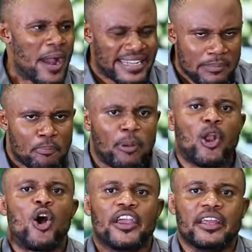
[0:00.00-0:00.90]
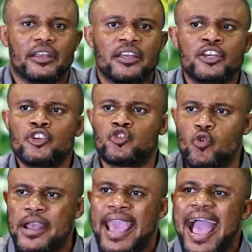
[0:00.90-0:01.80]
you are deploying
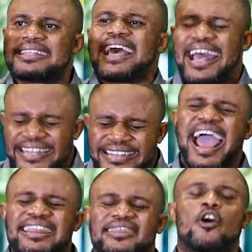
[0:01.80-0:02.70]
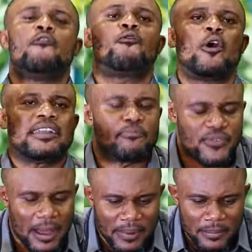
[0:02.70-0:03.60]
to get a depth of what the
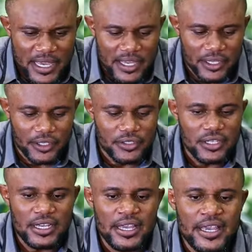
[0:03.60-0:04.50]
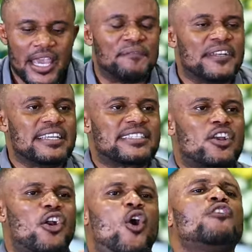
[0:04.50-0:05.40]
problem is, if it
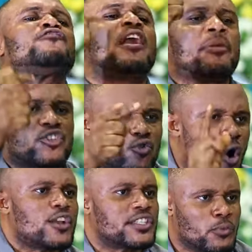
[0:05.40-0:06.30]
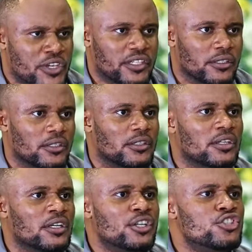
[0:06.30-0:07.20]
is contrary to God's
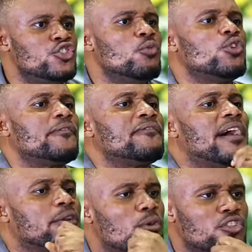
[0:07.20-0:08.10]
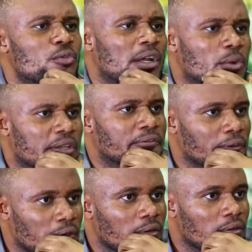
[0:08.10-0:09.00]
will, you will not find what you are looking
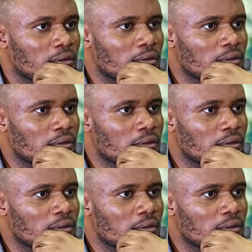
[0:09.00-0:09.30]
for.